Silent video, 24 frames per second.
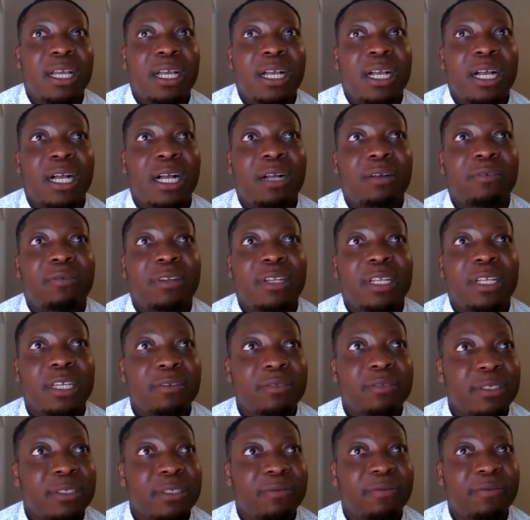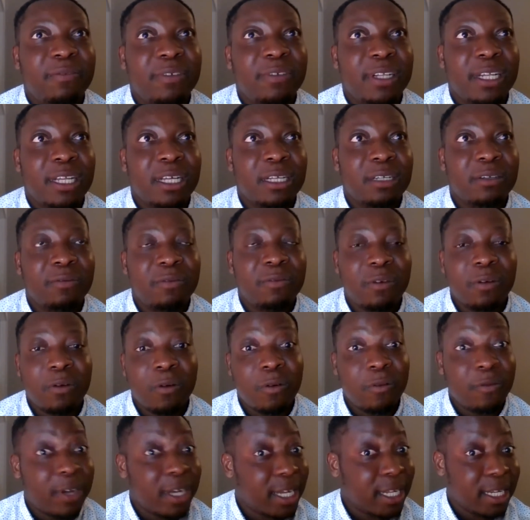I have lived in Finland for
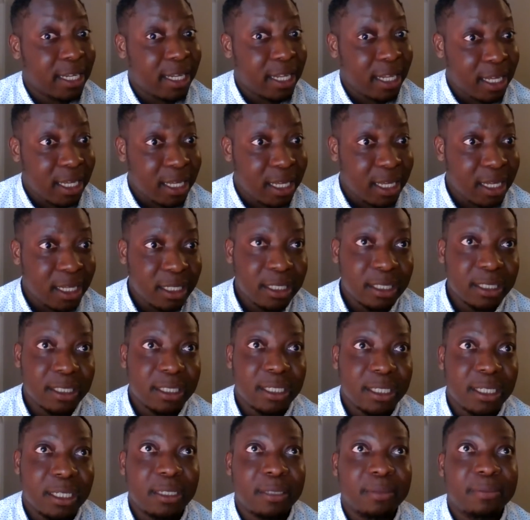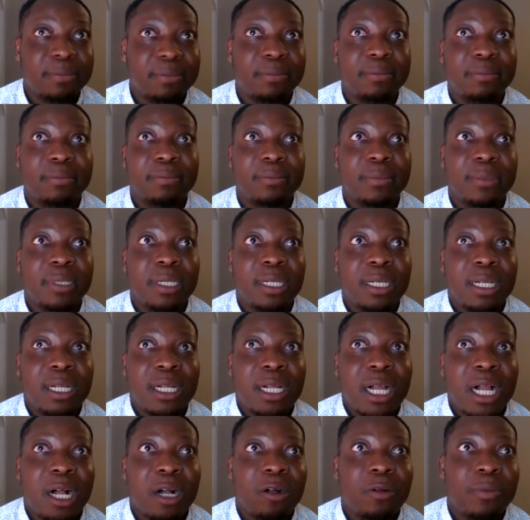over a decade.
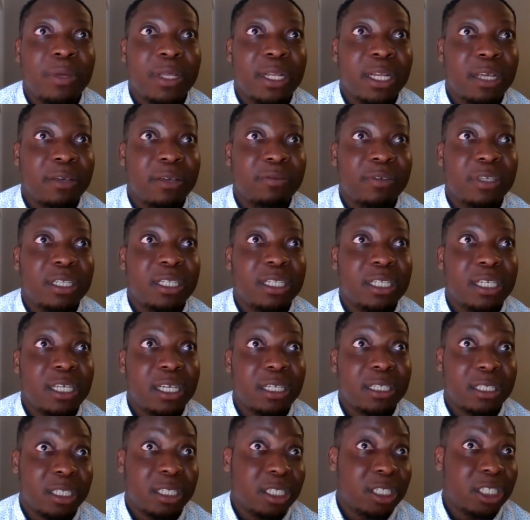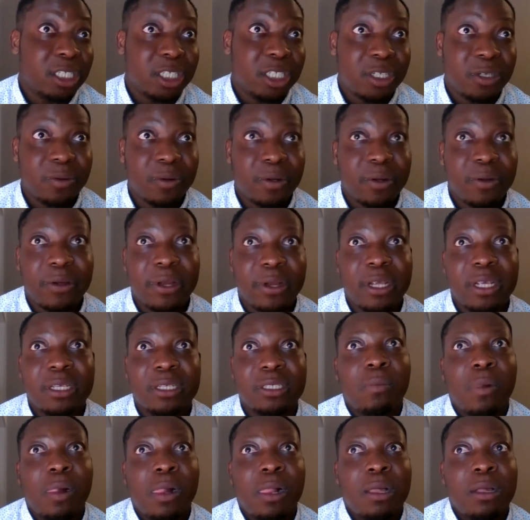I'll be 11 years in January.
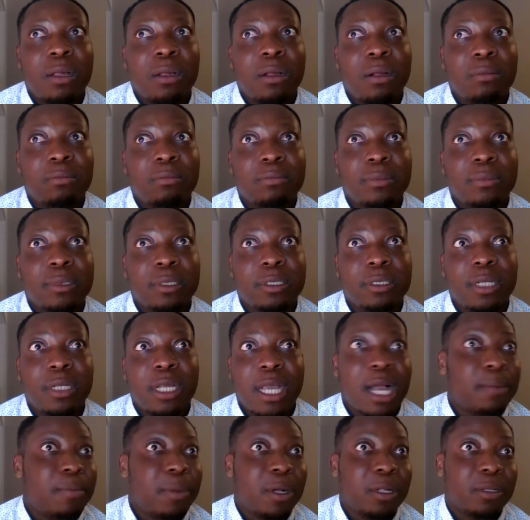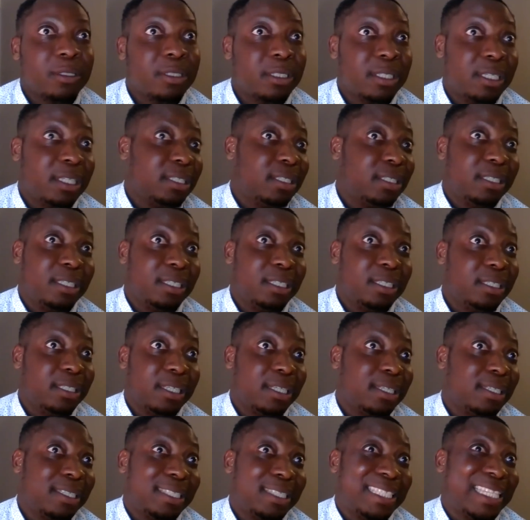There are about
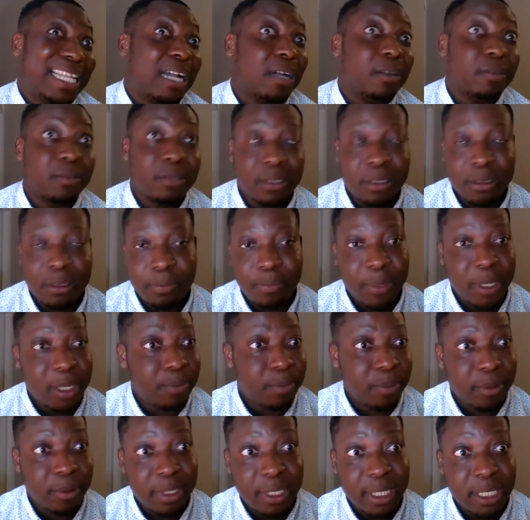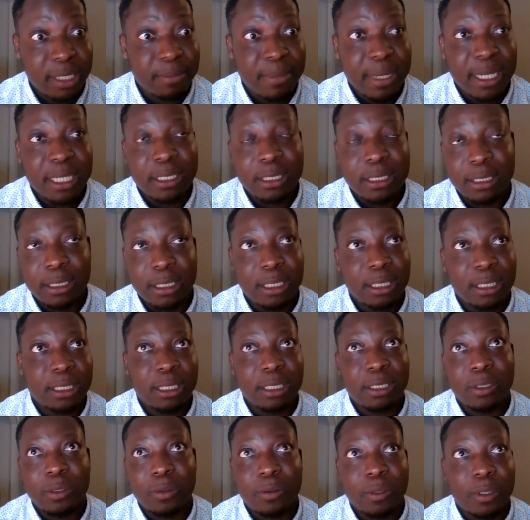66,000 people in my
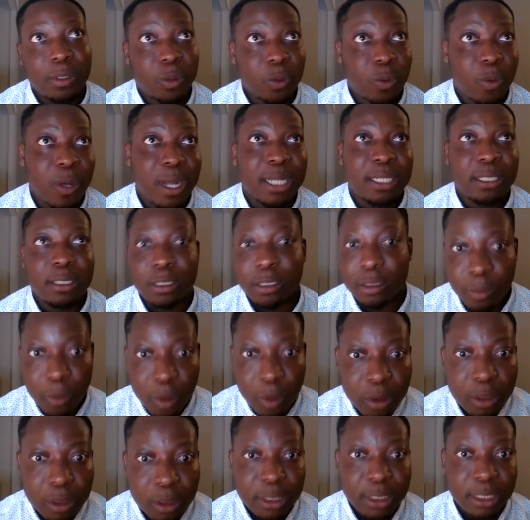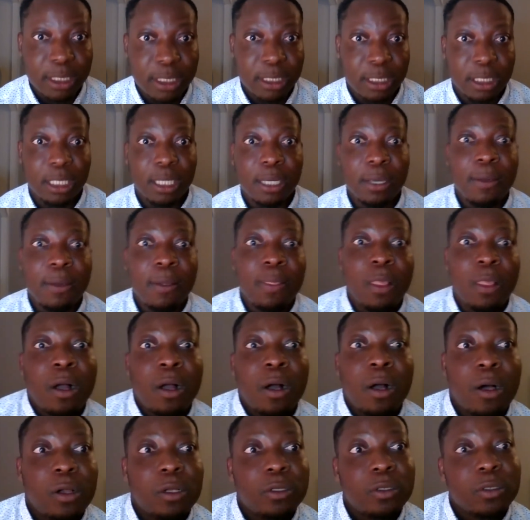city, so it's quite a small city.
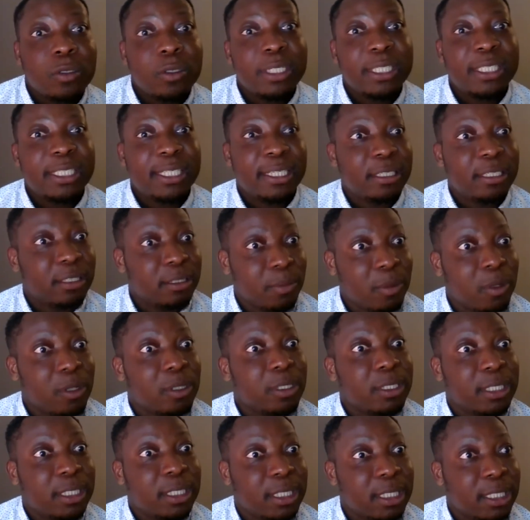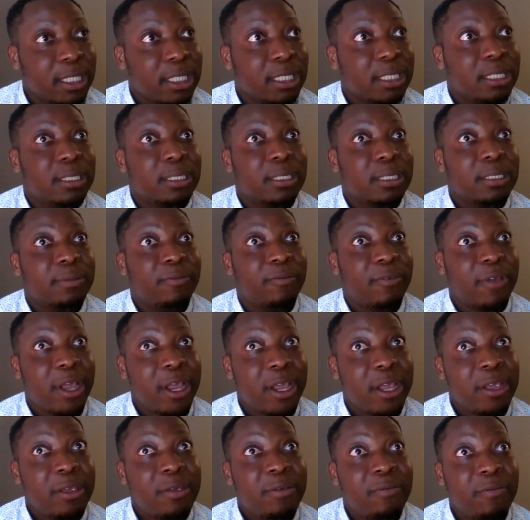Although it's a small city, it's
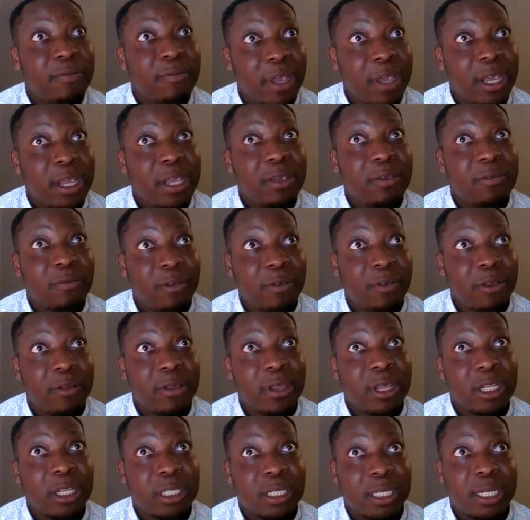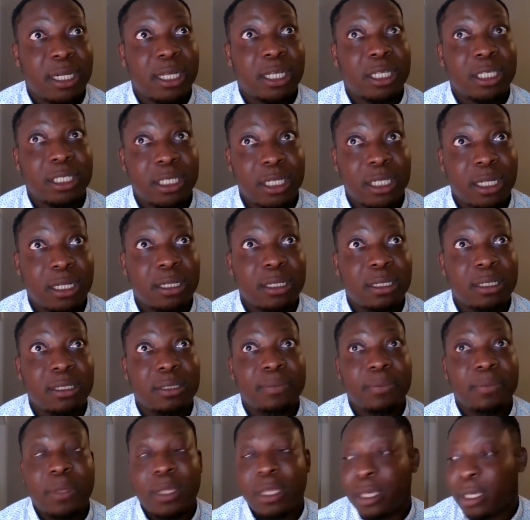very, very, very international.
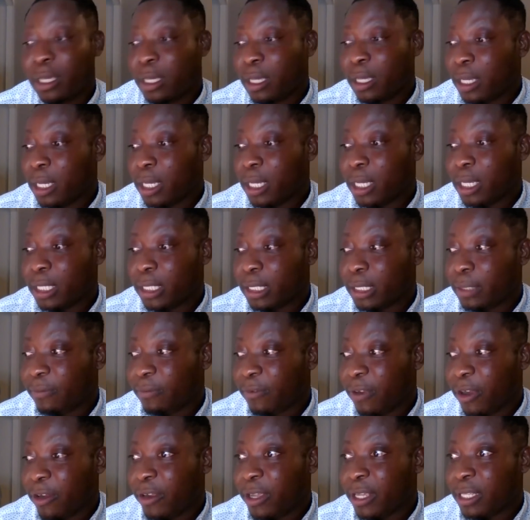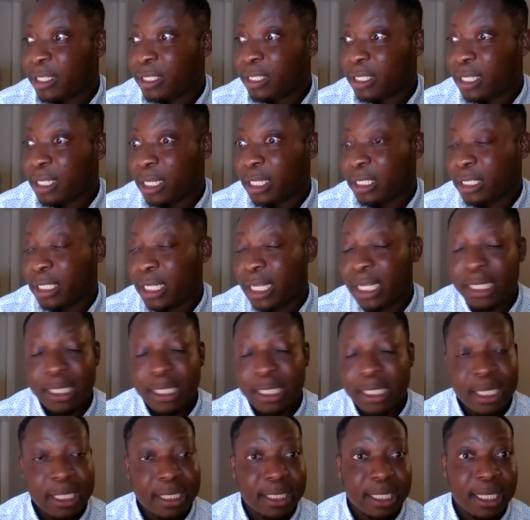And very international
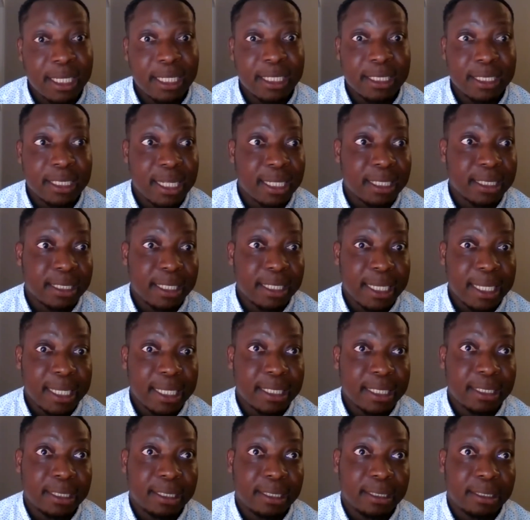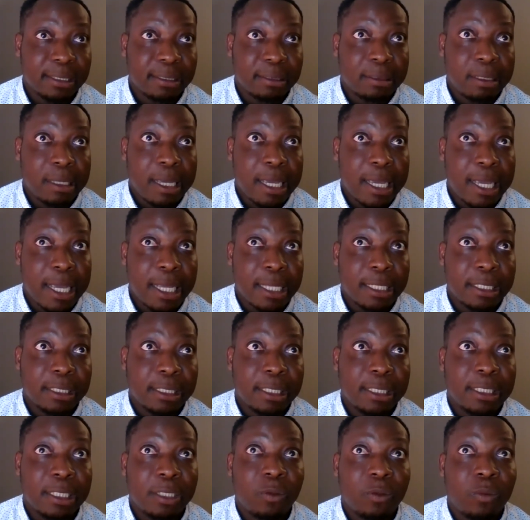in the sense that it's a
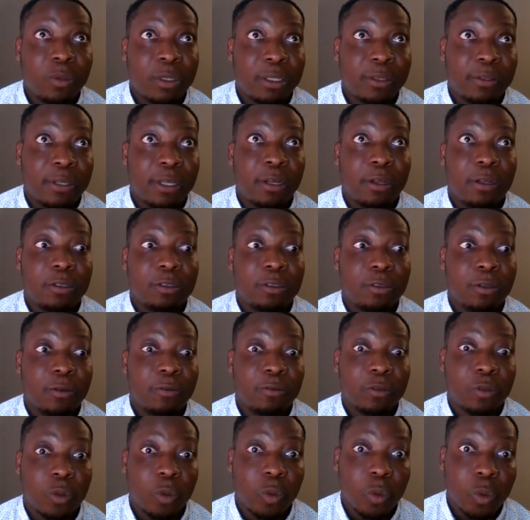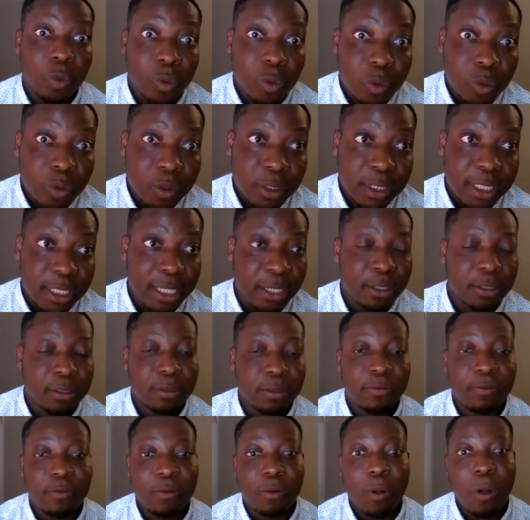city with a lot of schools, a
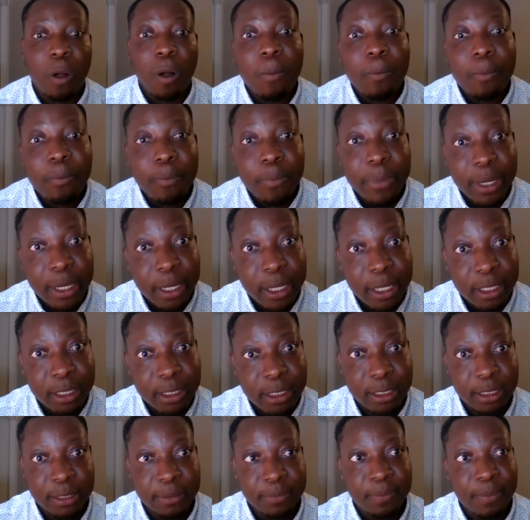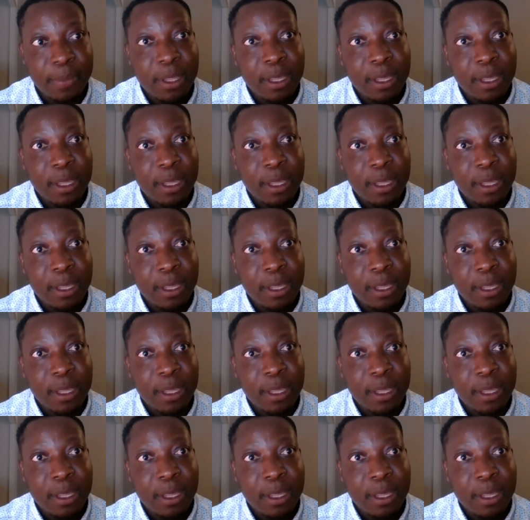lot of companies,